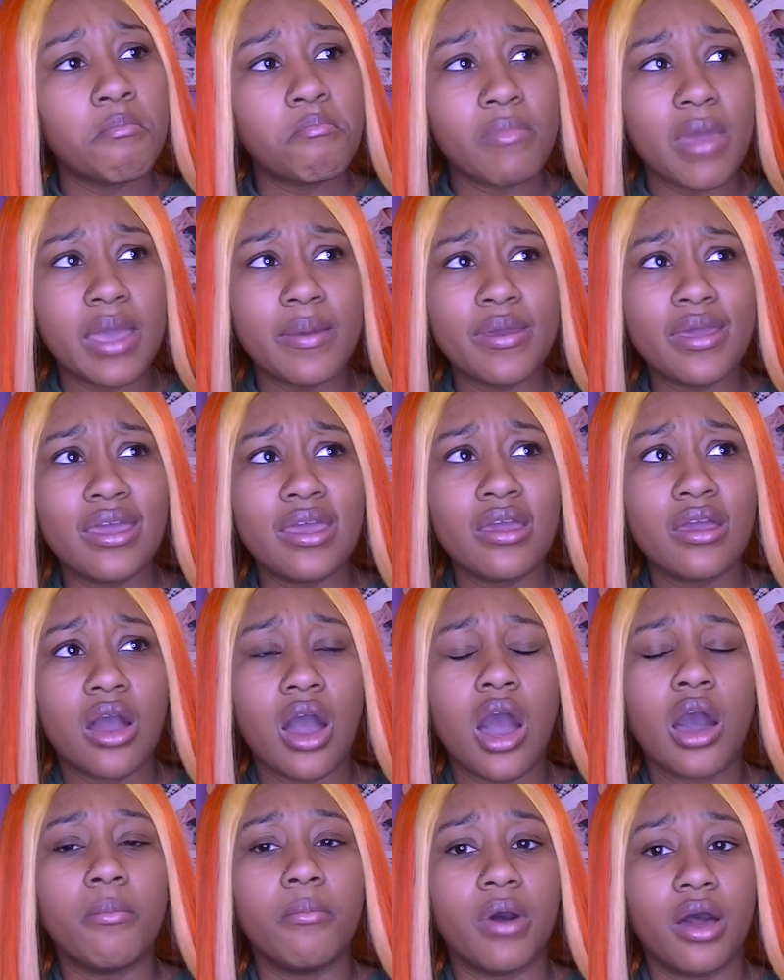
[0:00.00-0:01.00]
maybe
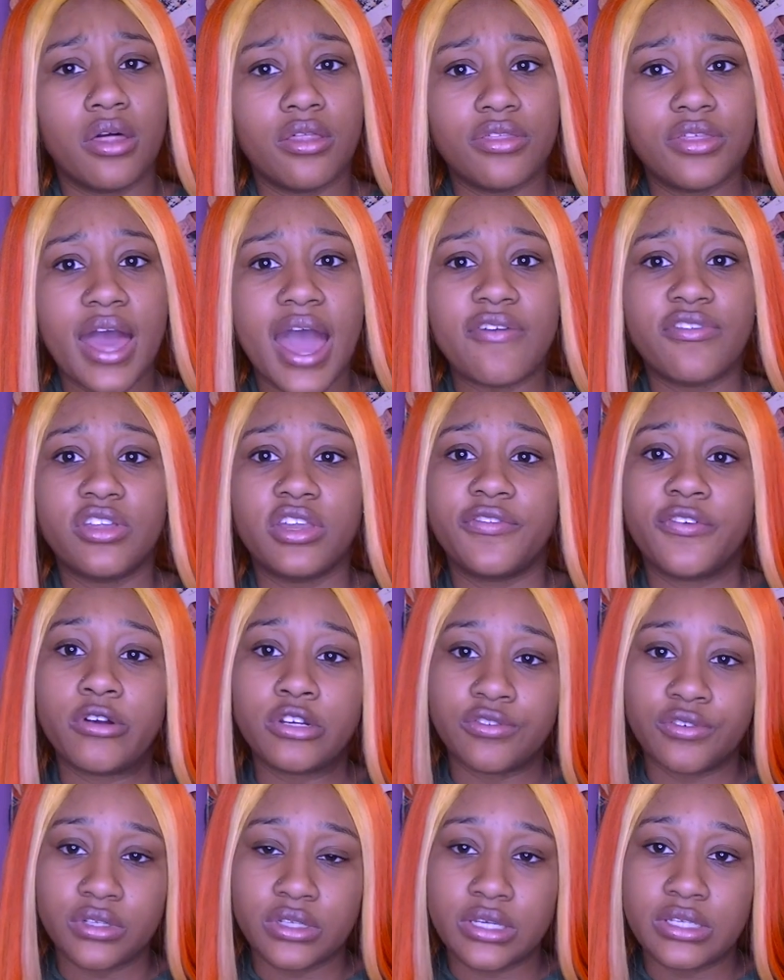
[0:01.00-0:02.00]
a month after the
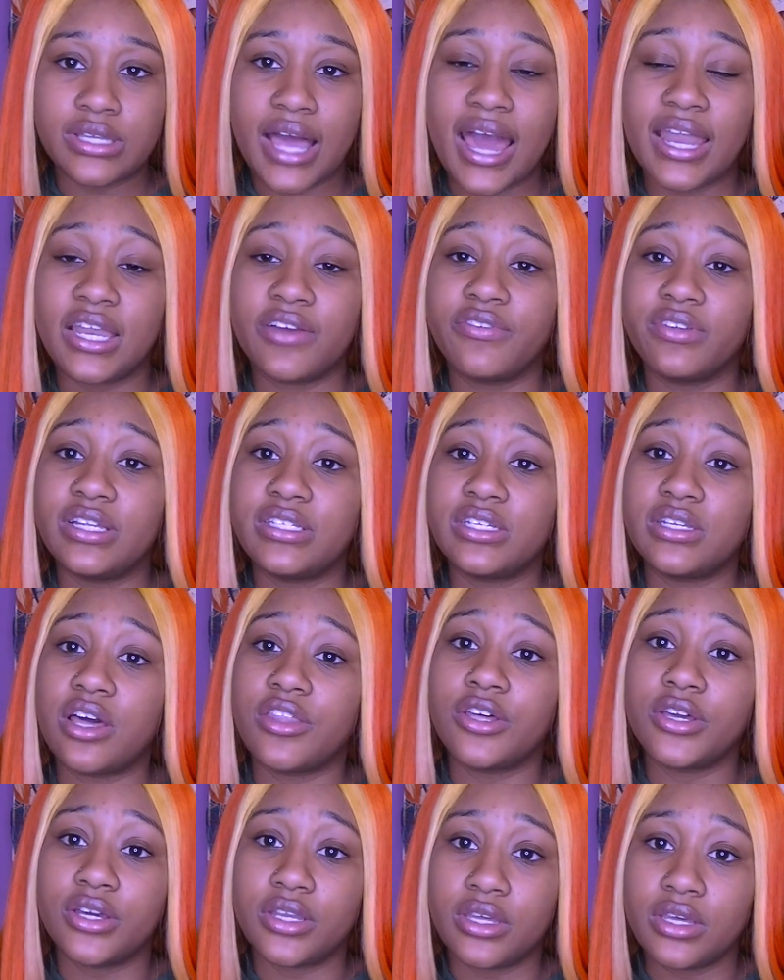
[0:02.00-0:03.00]
first release, I did release
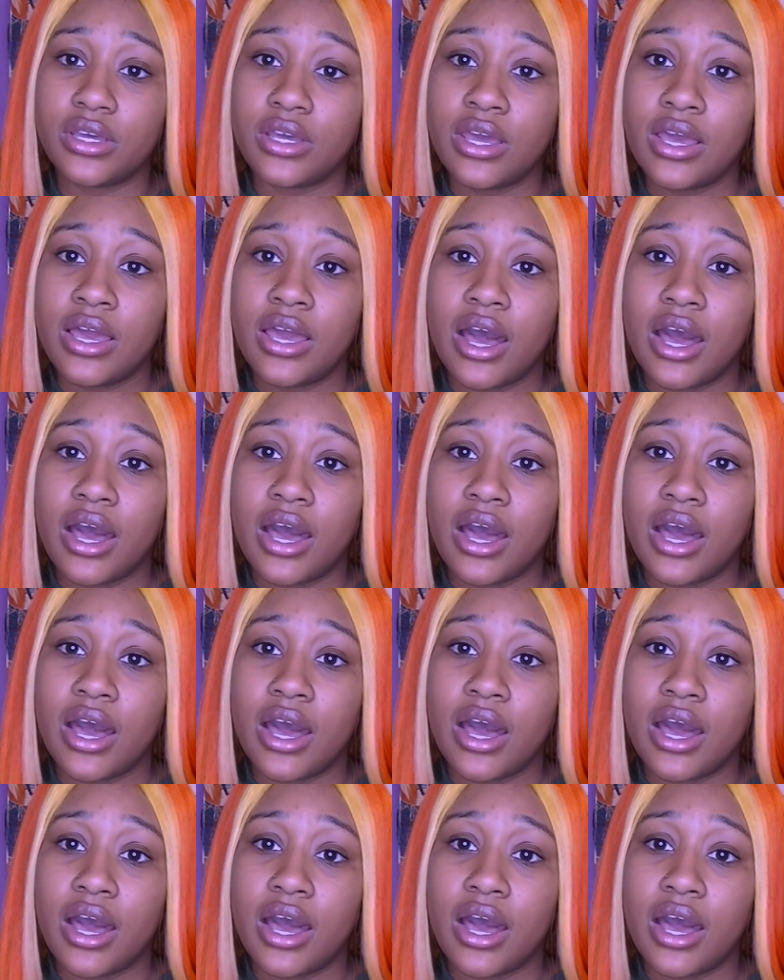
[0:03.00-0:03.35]
another hoodie,